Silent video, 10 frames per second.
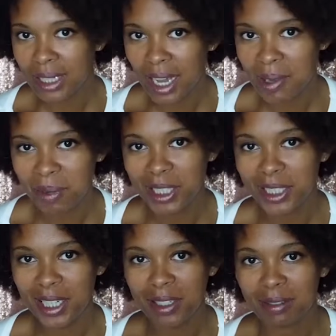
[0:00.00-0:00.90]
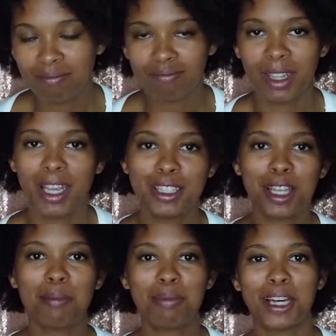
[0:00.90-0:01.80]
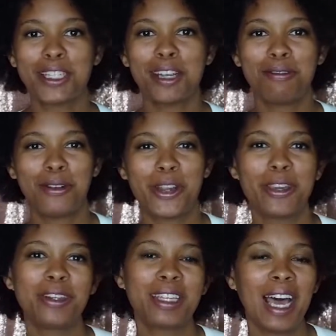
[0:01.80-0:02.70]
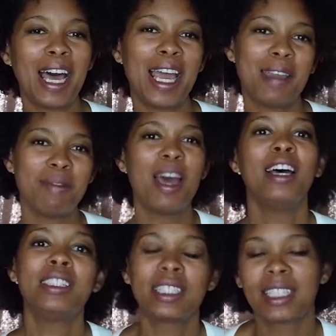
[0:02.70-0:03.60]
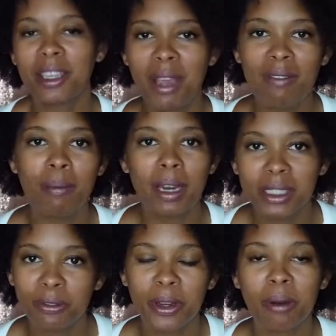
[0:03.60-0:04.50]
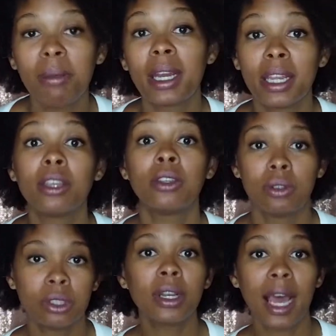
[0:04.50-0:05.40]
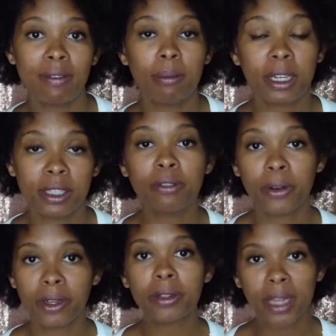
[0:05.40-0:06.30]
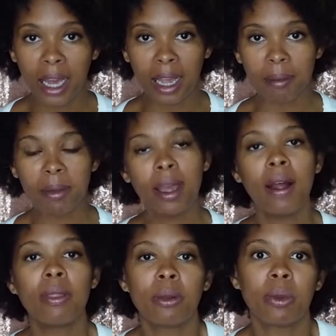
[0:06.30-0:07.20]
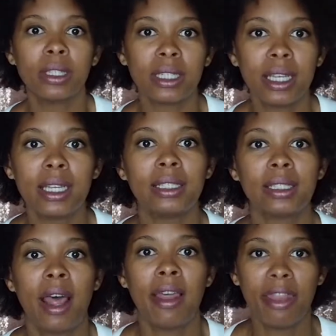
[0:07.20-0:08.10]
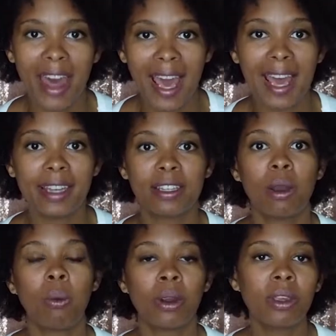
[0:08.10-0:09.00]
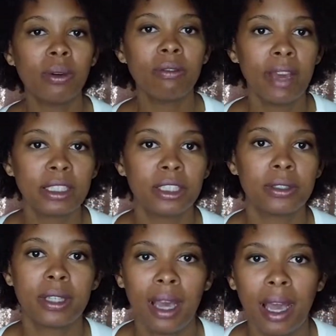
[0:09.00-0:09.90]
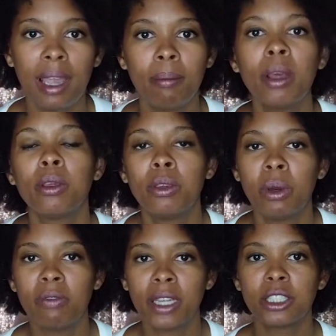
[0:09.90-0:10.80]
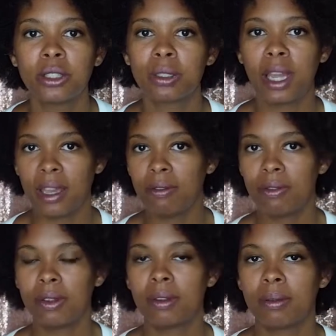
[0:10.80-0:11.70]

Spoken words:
a time budget? It's a budget for your time. Just like you have a budget for your money, you should have a budget for your time. The reason is that where you invest your time, you invest your life.